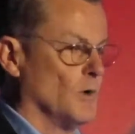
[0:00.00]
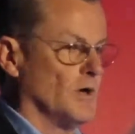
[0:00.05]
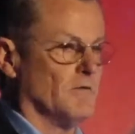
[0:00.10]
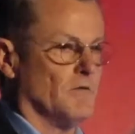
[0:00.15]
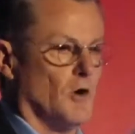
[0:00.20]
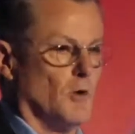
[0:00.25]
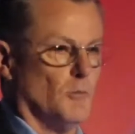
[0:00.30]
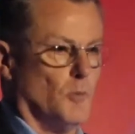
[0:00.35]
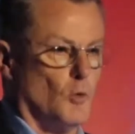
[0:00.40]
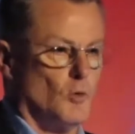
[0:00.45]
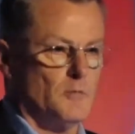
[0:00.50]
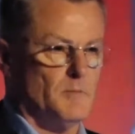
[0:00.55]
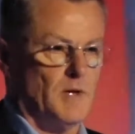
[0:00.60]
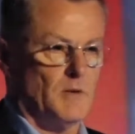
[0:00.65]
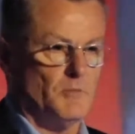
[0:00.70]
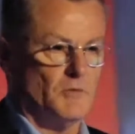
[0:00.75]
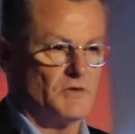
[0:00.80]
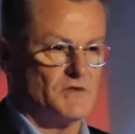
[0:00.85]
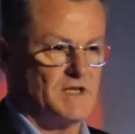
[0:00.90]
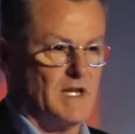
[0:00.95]
One of our board
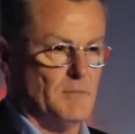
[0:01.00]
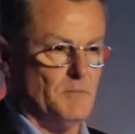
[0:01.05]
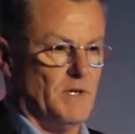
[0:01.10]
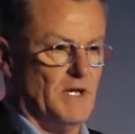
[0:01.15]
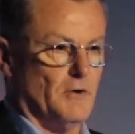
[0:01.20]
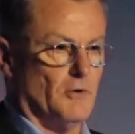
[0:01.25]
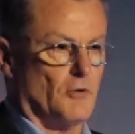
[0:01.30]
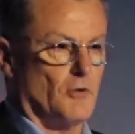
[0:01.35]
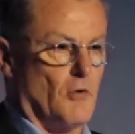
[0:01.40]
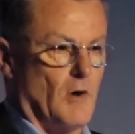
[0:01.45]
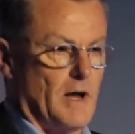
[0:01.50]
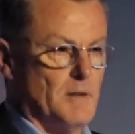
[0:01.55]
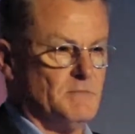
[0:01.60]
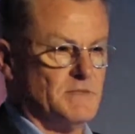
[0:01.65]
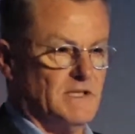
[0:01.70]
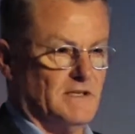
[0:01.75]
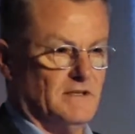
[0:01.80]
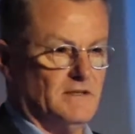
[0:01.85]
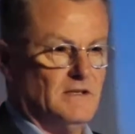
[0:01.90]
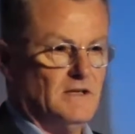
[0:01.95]
members, named Peter
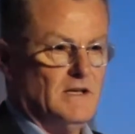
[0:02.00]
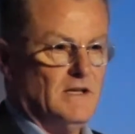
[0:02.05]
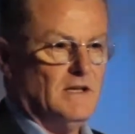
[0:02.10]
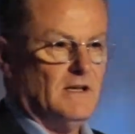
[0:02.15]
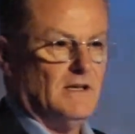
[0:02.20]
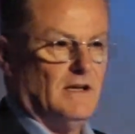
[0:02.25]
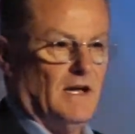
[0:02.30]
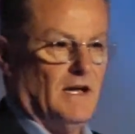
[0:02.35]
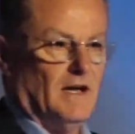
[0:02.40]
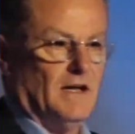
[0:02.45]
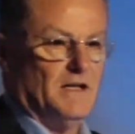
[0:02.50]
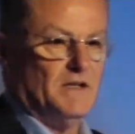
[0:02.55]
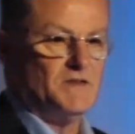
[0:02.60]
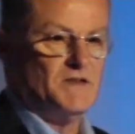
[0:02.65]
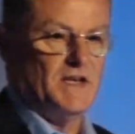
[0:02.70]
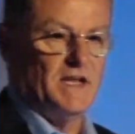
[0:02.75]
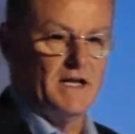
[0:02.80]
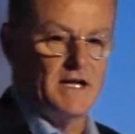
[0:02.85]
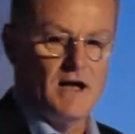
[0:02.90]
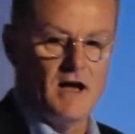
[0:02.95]
Crampton,
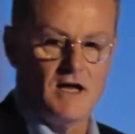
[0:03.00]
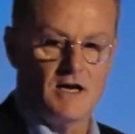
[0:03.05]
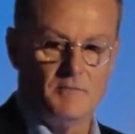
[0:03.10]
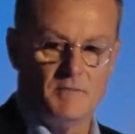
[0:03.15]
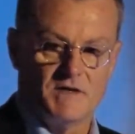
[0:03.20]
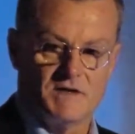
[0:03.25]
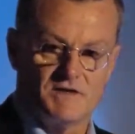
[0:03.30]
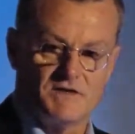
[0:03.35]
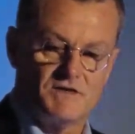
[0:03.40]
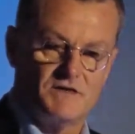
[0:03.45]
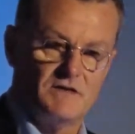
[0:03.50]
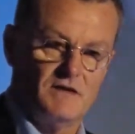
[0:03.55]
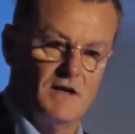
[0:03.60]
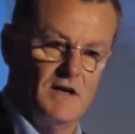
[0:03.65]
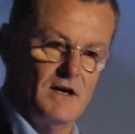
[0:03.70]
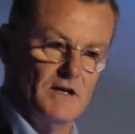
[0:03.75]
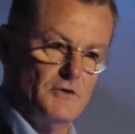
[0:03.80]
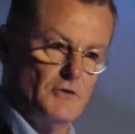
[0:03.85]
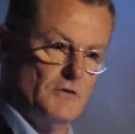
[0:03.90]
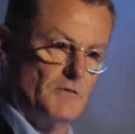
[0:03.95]
is an economist,
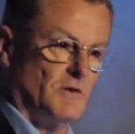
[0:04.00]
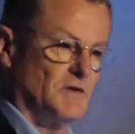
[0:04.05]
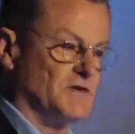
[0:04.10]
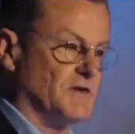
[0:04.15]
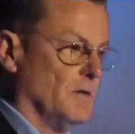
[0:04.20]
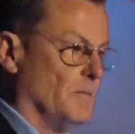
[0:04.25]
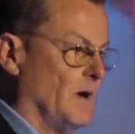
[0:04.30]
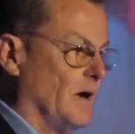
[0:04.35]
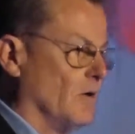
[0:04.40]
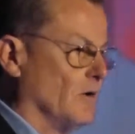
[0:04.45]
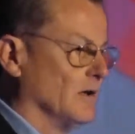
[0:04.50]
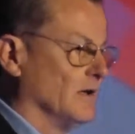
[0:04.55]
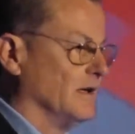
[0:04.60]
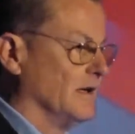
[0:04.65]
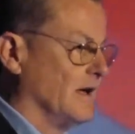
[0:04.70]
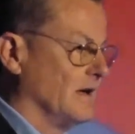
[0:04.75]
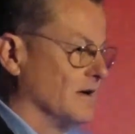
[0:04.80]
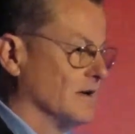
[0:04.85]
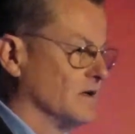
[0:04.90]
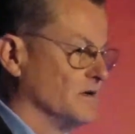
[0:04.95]
University of
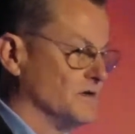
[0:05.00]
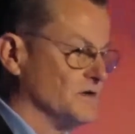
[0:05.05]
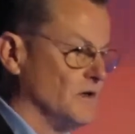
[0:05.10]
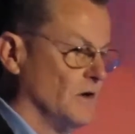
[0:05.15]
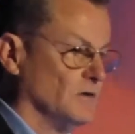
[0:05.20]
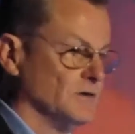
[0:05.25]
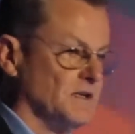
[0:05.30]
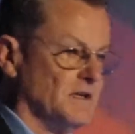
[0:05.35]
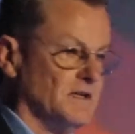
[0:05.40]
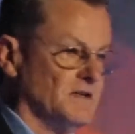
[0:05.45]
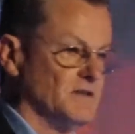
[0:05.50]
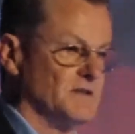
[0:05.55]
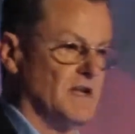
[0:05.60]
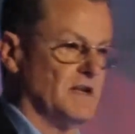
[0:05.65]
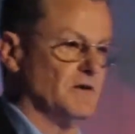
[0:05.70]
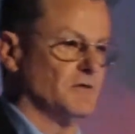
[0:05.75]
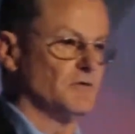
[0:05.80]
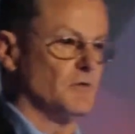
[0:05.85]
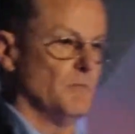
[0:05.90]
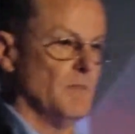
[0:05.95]
Maryland, and a consultant, has
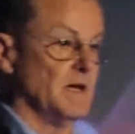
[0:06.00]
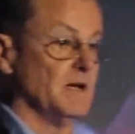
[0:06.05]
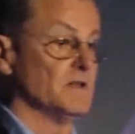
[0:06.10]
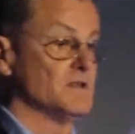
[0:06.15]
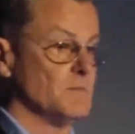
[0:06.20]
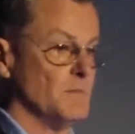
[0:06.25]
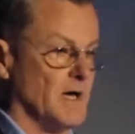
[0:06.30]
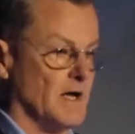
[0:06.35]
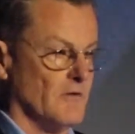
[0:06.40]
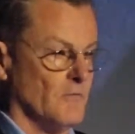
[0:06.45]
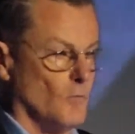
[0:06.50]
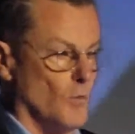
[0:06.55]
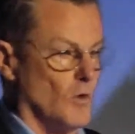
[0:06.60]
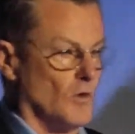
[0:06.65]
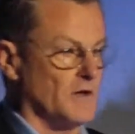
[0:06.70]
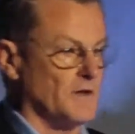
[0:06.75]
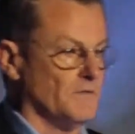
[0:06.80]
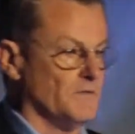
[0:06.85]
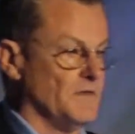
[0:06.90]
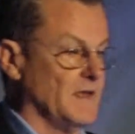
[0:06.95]
done a tremendous amount of
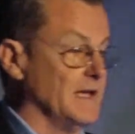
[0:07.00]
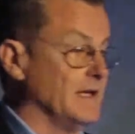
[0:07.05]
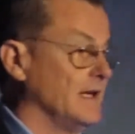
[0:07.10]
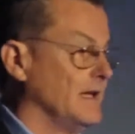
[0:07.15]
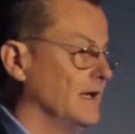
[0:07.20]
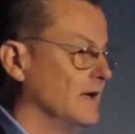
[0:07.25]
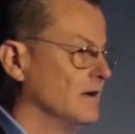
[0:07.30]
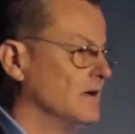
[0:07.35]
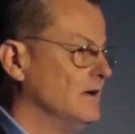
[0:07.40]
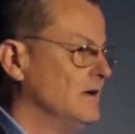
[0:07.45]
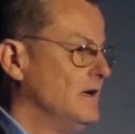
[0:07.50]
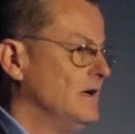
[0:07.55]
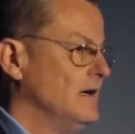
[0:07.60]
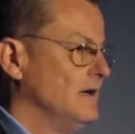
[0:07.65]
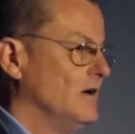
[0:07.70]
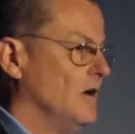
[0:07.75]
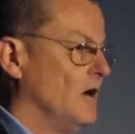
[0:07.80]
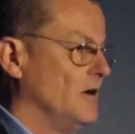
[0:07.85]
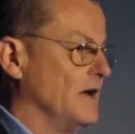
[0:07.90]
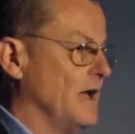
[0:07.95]
work and thinking
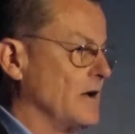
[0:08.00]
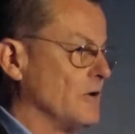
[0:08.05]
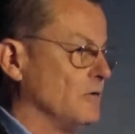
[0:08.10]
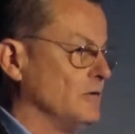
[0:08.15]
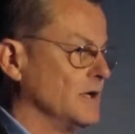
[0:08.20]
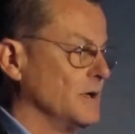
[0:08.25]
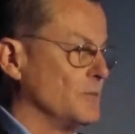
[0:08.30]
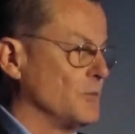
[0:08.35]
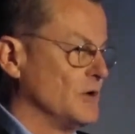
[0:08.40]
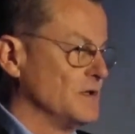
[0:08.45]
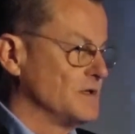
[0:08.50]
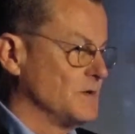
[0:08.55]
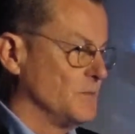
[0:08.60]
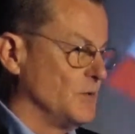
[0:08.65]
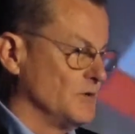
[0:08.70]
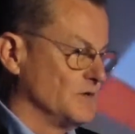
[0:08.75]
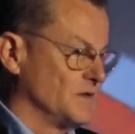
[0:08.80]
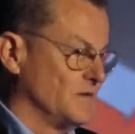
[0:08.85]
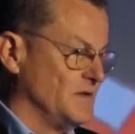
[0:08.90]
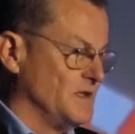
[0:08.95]
on not only
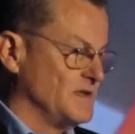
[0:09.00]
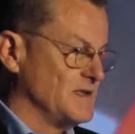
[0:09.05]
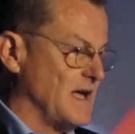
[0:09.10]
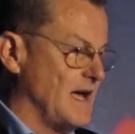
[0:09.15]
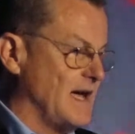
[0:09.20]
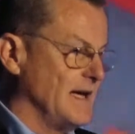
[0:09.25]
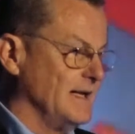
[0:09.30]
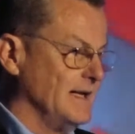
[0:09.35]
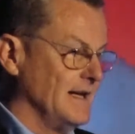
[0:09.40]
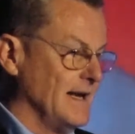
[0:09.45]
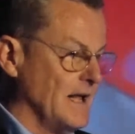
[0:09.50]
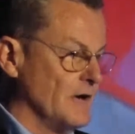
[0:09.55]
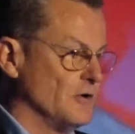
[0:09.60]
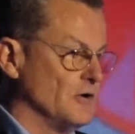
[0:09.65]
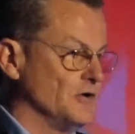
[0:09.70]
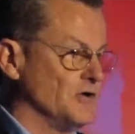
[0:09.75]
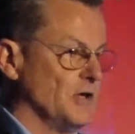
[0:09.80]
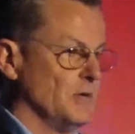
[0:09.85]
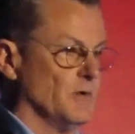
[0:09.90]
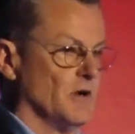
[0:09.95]
principles of design and
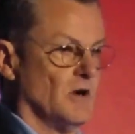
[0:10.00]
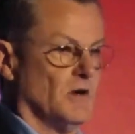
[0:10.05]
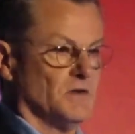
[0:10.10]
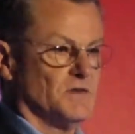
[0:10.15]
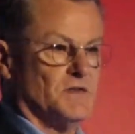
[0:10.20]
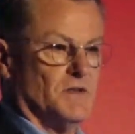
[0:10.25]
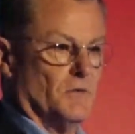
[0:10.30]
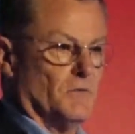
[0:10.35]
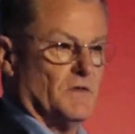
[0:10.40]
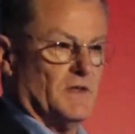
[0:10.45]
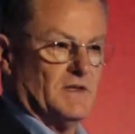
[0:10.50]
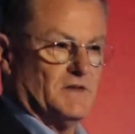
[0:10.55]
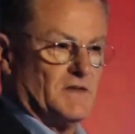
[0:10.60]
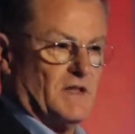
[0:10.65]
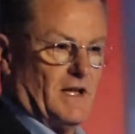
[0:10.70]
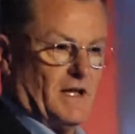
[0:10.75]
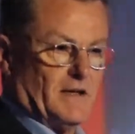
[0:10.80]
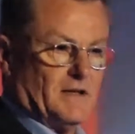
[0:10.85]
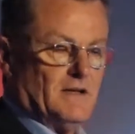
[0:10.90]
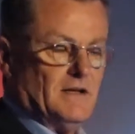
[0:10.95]
energy, but also things
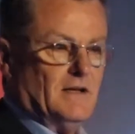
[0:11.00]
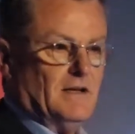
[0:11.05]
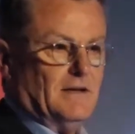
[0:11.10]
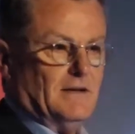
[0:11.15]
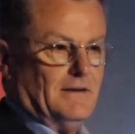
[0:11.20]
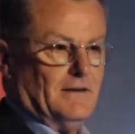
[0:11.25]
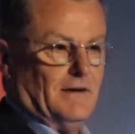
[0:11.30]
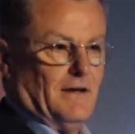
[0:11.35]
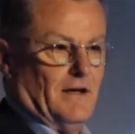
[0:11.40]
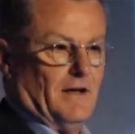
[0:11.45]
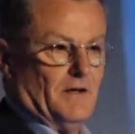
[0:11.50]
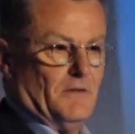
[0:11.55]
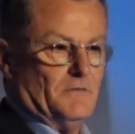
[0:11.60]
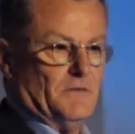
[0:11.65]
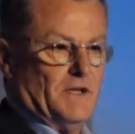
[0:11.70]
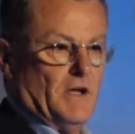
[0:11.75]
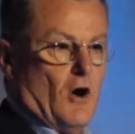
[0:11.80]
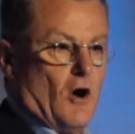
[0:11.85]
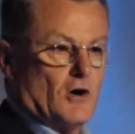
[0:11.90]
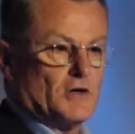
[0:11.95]
like
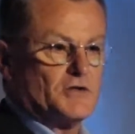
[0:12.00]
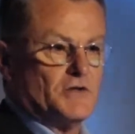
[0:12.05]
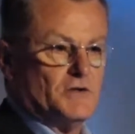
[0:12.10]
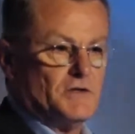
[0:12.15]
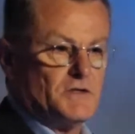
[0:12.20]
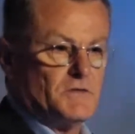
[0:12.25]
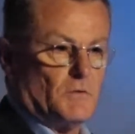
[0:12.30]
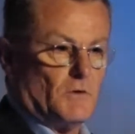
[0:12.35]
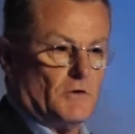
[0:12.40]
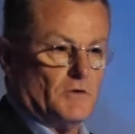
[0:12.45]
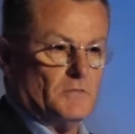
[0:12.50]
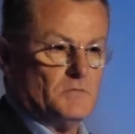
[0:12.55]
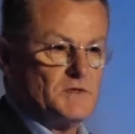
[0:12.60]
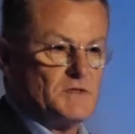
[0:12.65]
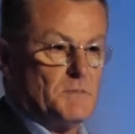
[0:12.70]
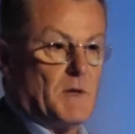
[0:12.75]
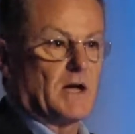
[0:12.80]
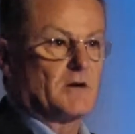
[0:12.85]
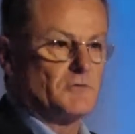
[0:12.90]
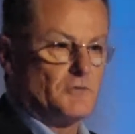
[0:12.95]
the auctions for
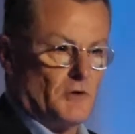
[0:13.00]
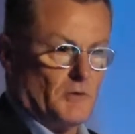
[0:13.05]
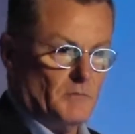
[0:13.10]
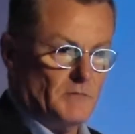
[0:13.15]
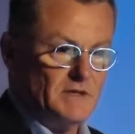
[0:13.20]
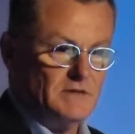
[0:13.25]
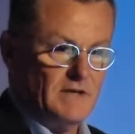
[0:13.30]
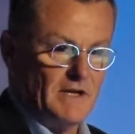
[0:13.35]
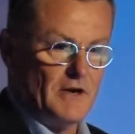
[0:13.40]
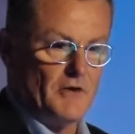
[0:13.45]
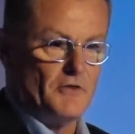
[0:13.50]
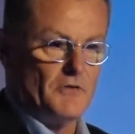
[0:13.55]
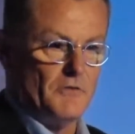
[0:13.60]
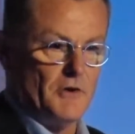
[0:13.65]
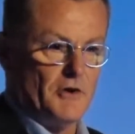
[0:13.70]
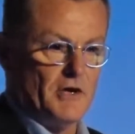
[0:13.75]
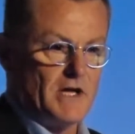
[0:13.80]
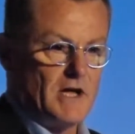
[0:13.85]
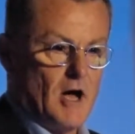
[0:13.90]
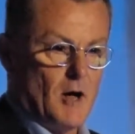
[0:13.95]
spectrum and other
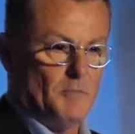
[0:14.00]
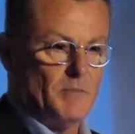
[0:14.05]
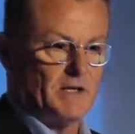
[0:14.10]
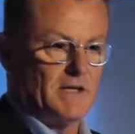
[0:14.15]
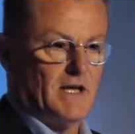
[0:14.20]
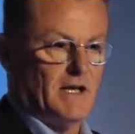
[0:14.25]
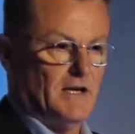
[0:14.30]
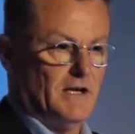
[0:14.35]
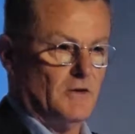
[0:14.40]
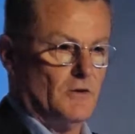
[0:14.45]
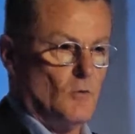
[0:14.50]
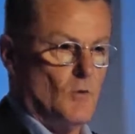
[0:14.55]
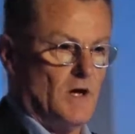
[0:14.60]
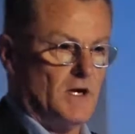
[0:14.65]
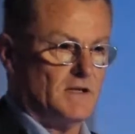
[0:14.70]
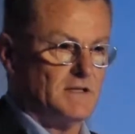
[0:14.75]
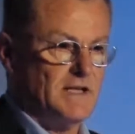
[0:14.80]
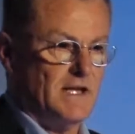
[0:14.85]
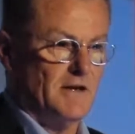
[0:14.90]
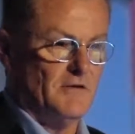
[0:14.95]
very complicated
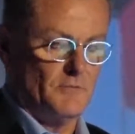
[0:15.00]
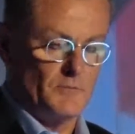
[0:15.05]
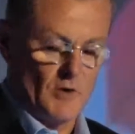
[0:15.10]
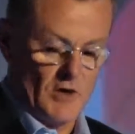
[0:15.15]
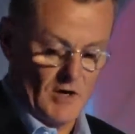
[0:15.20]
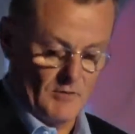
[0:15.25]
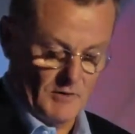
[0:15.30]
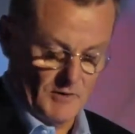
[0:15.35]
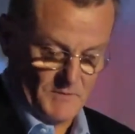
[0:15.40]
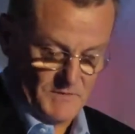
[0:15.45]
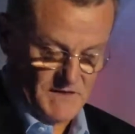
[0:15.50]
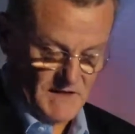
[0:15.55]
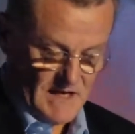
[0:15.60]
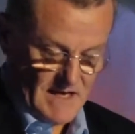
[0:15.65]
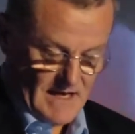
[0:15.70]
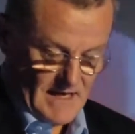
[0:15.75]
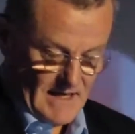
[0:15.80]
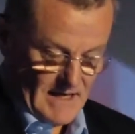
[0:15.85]
quantitative problems.